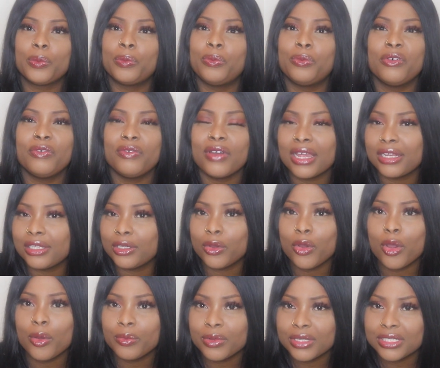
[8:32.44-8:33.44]
providing
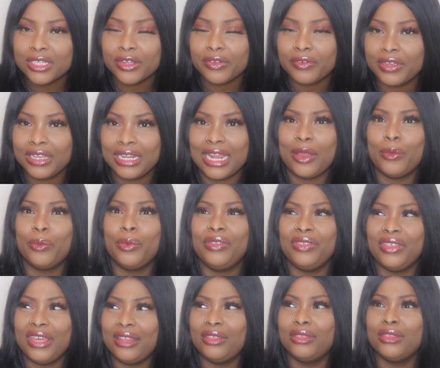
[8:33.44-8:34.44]
commentary like
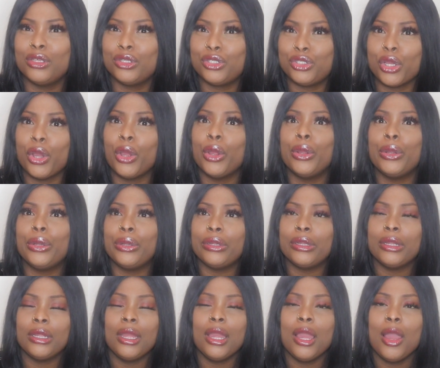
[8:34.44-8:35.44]
within the show,
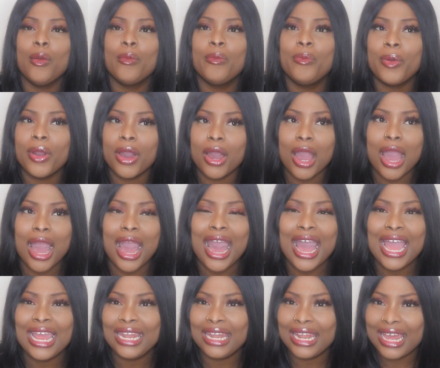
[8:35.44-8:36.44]
but
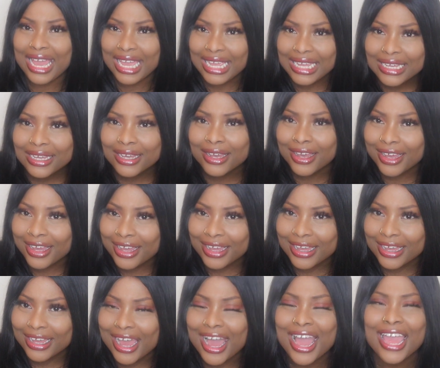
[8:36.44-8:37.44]
I like
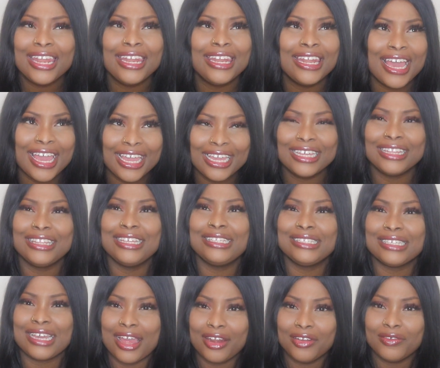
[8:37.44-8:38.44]
her. I like this
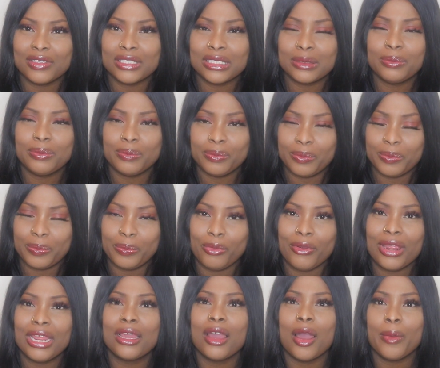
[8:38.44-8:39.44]
kind of
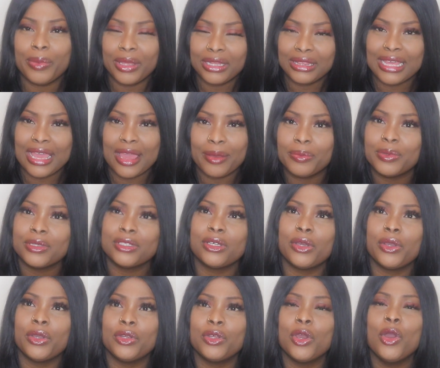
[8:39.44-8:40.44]
breakup in the
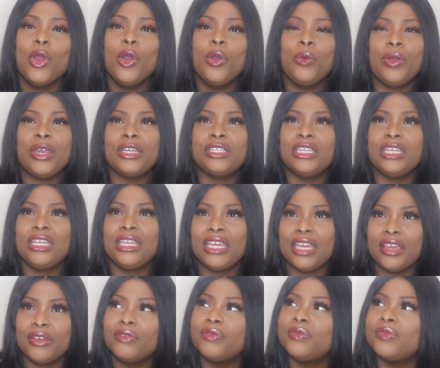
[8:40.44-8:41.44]
episode where she
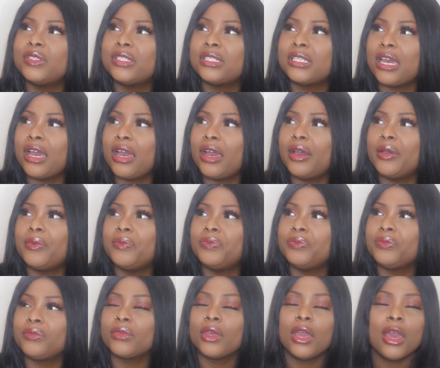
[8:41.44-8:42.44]
gives
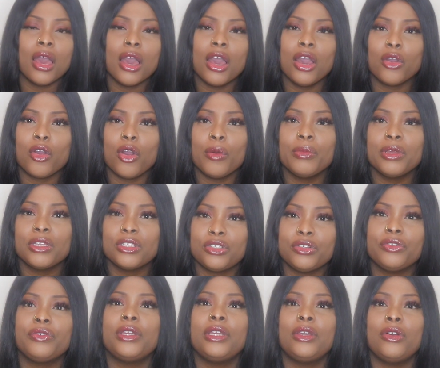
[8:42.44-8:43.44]
her
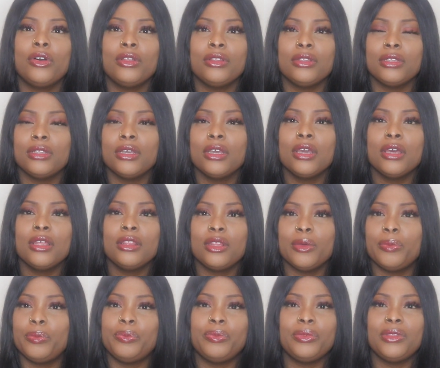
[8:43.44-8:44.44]
commentary on
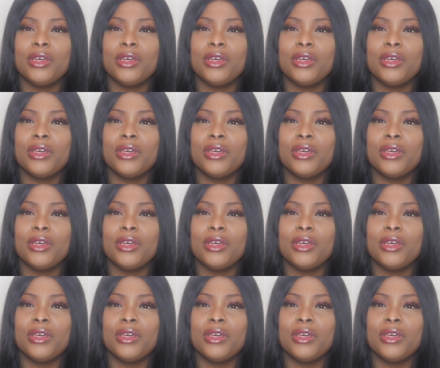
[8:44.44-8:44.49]
the